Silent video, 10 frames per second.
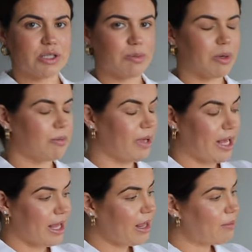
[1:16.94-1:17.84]
super
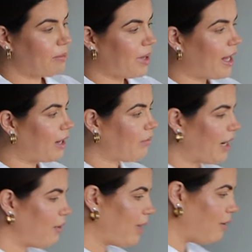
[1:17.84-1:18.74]
big, but
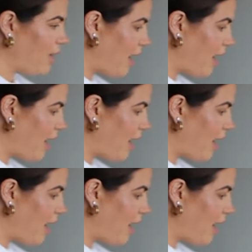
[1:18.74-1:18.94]
right away we